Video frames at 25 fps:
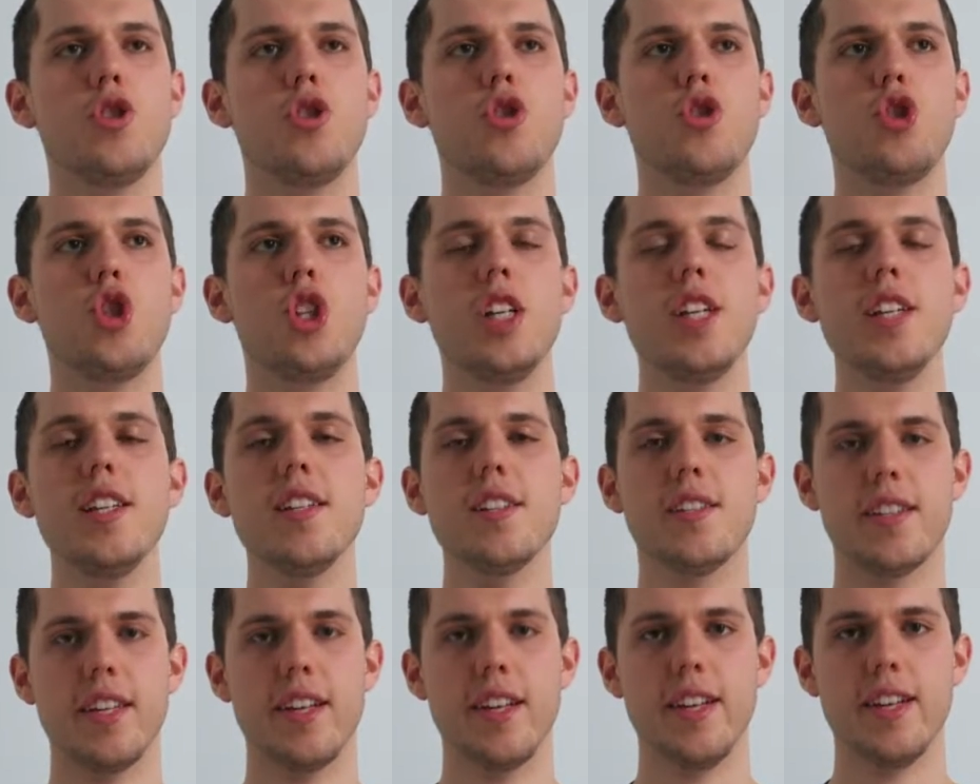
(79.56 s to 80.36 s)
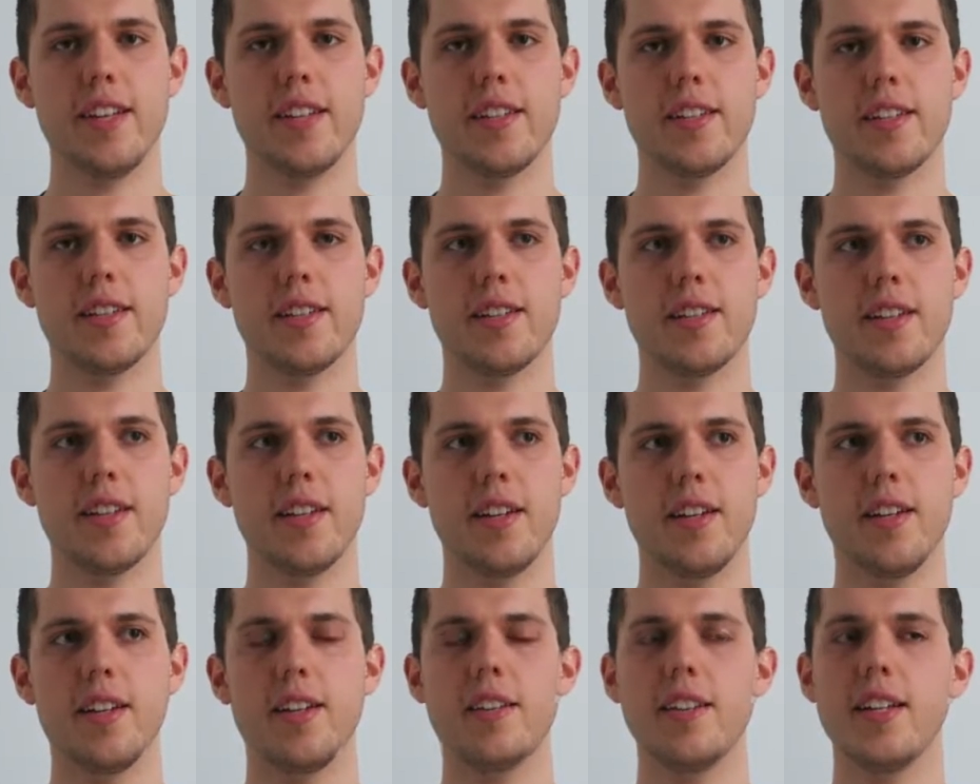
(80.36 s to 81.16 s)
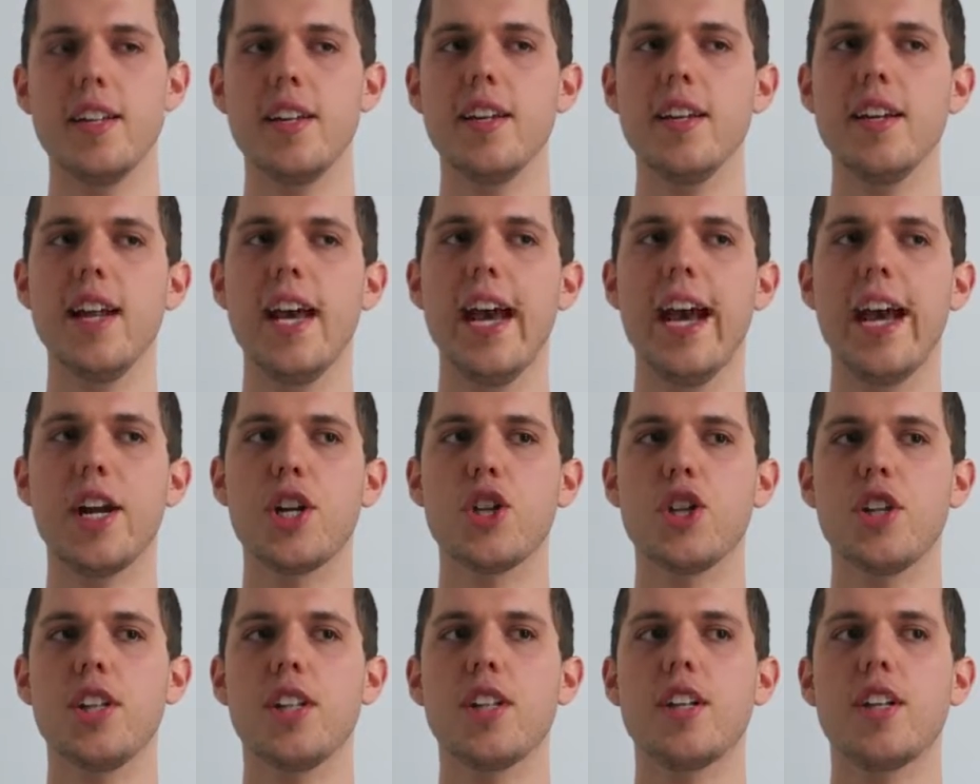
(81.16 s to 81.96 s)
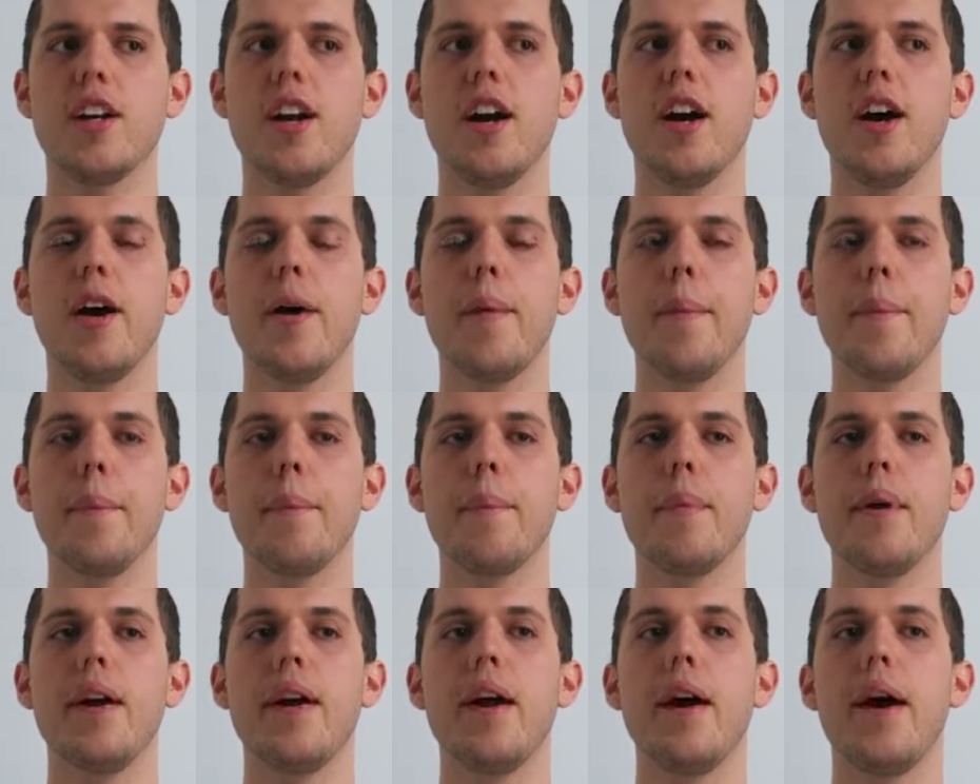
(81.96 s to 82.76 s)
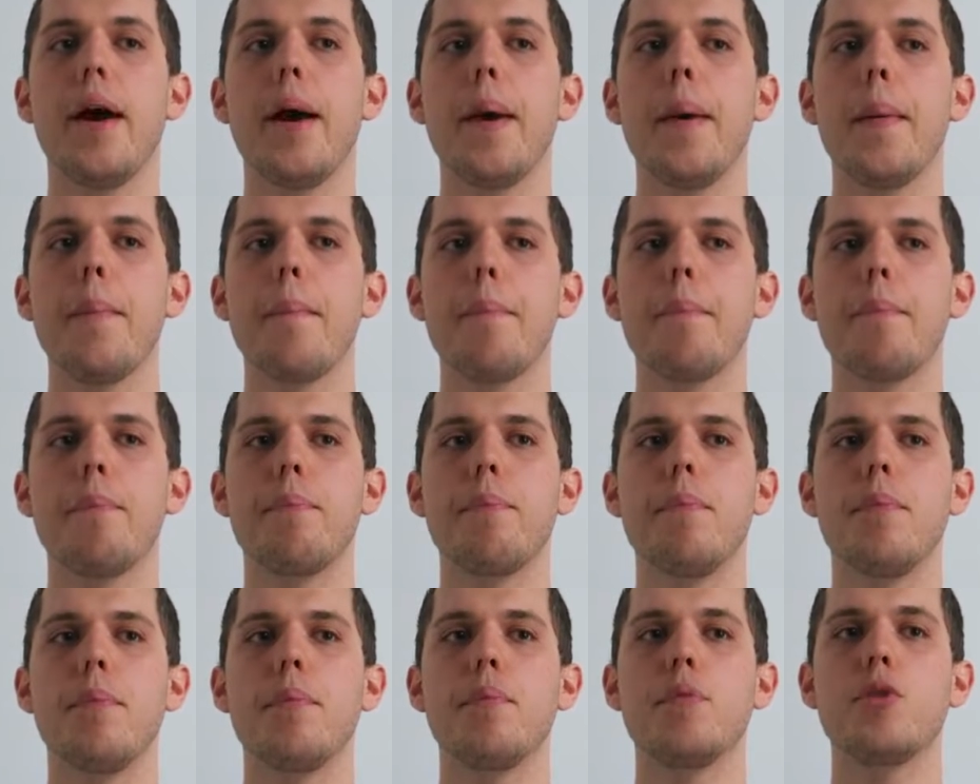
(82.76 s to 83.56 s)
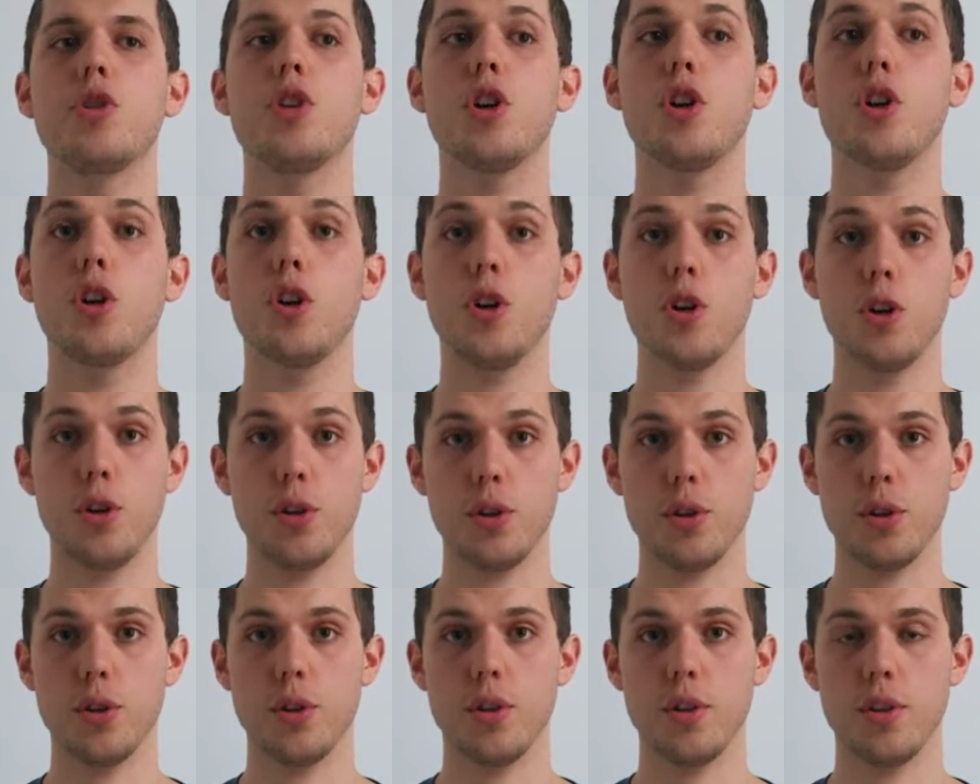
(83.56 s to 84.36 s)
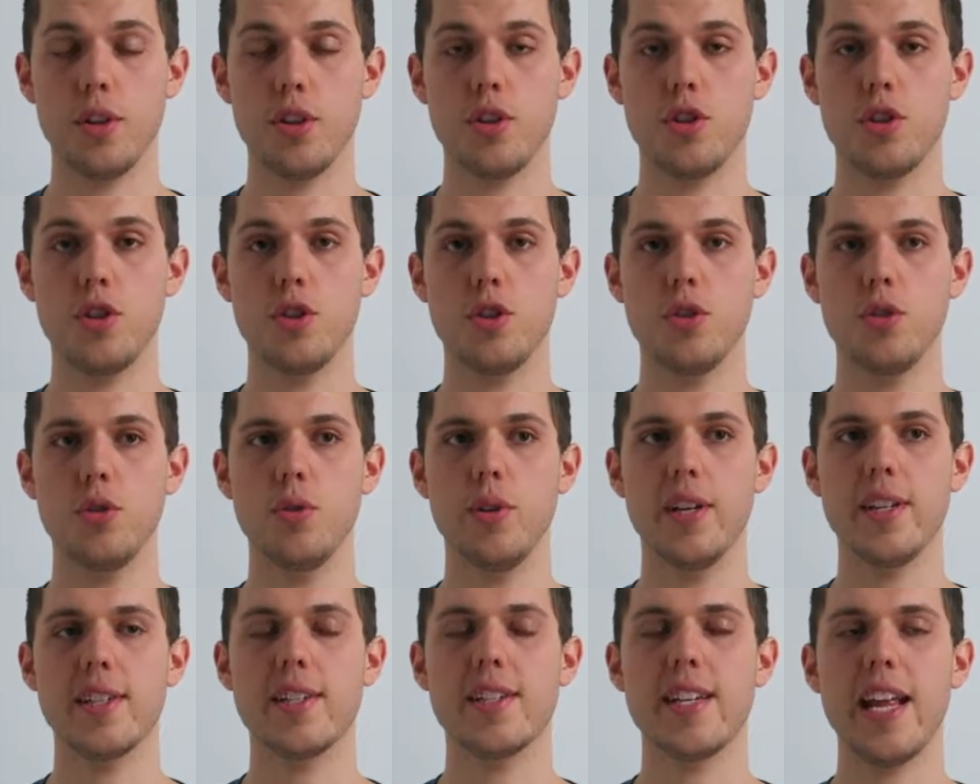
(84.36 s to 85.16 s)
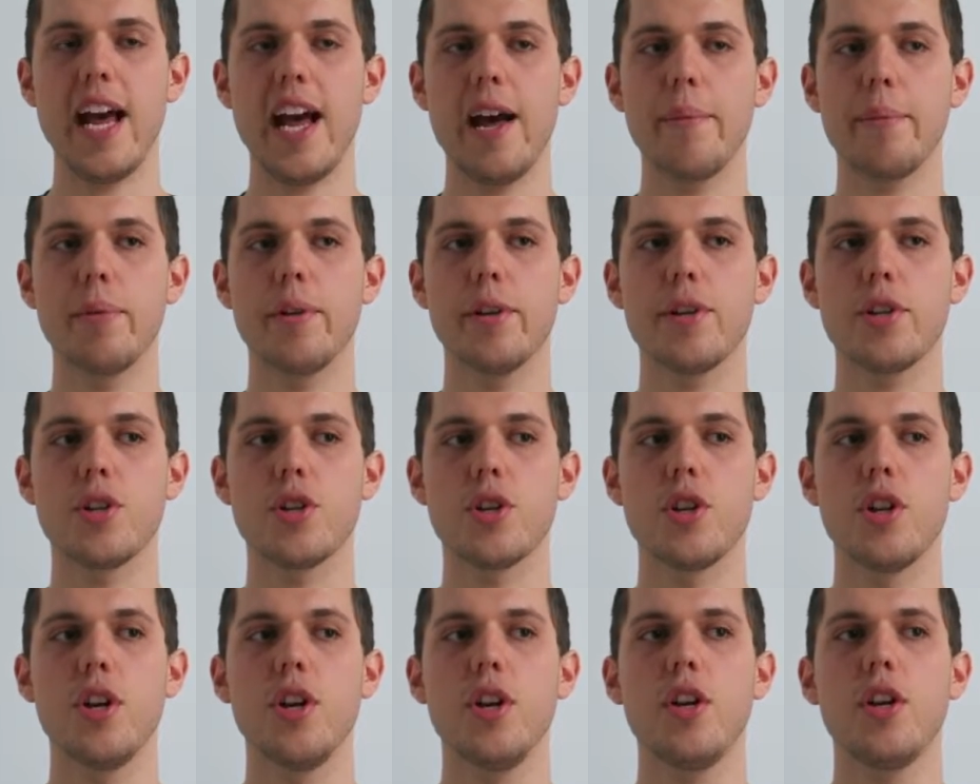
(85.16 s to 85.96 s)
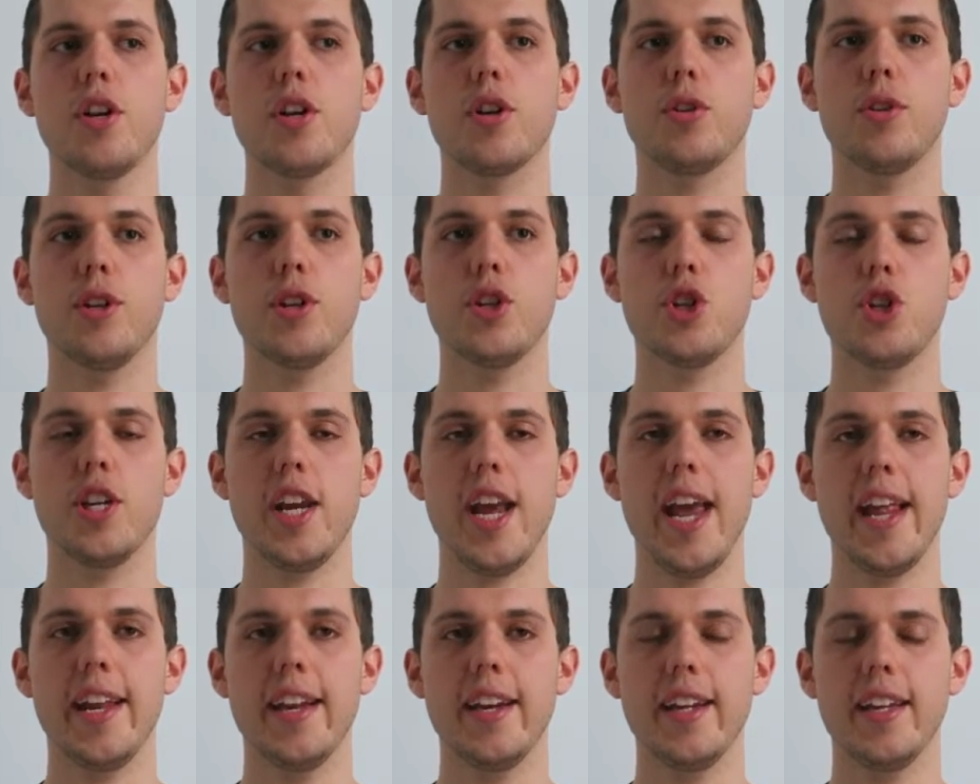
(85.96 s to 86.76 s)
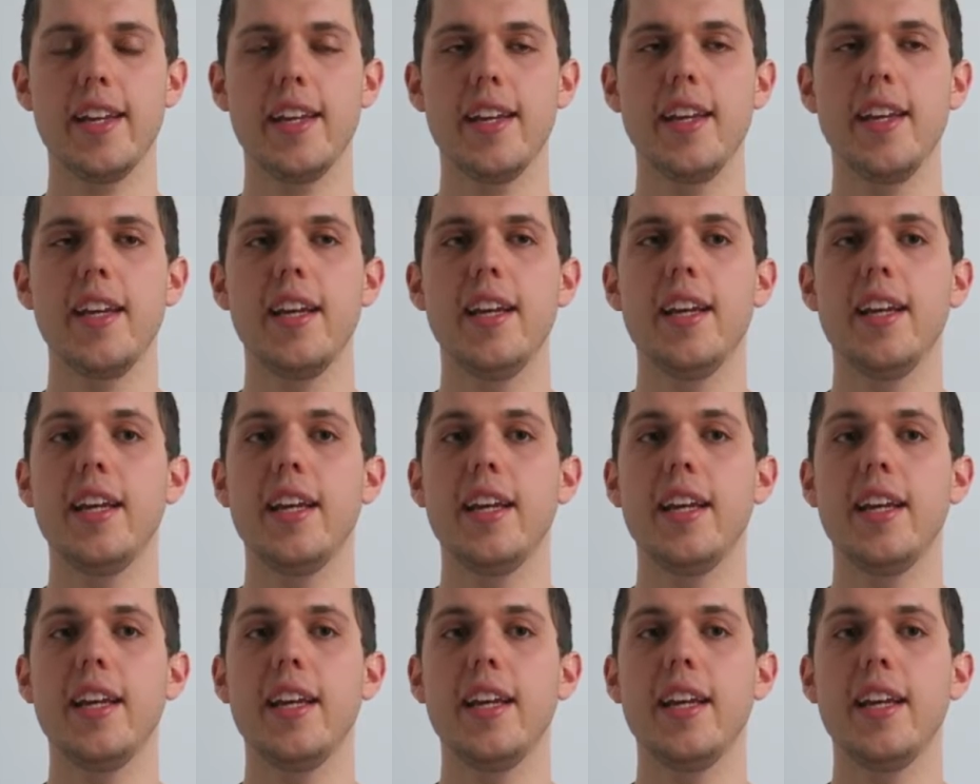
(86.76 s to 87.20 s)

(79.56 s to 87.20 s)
Jesus didn't actually come to Earth to establish Christianity.